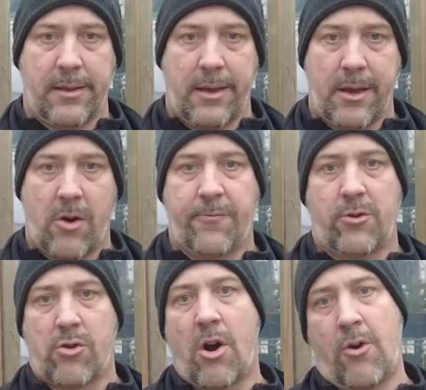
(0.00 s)

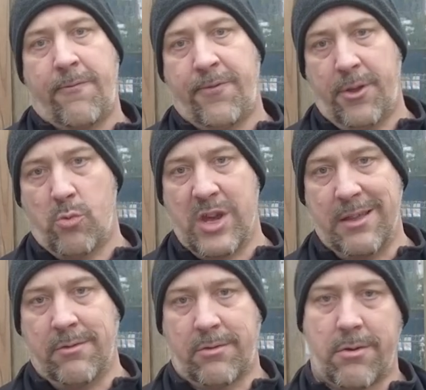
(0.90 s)
after half the
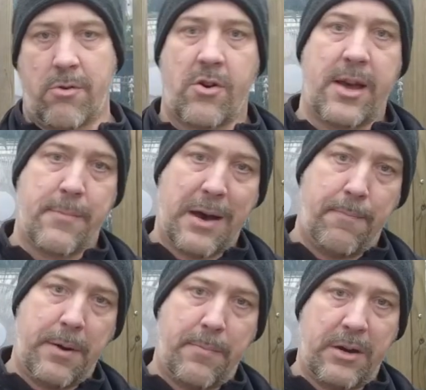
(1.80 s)
winter, I'm
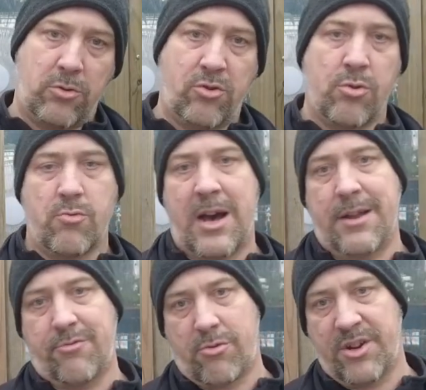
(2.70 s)
up about
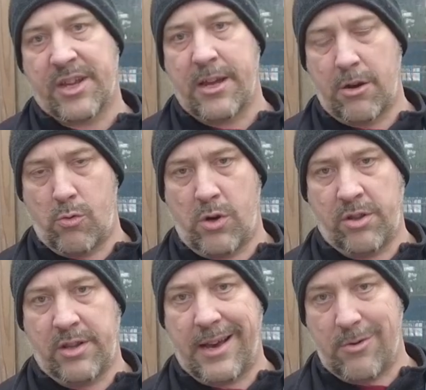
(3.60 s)
200
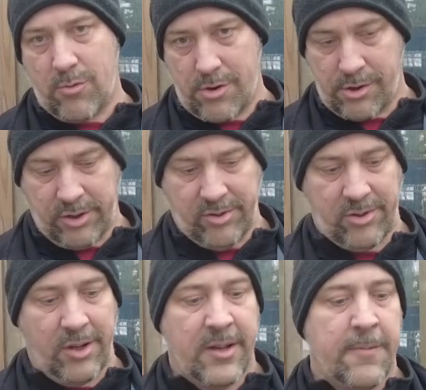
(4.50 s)
kilowatt hours.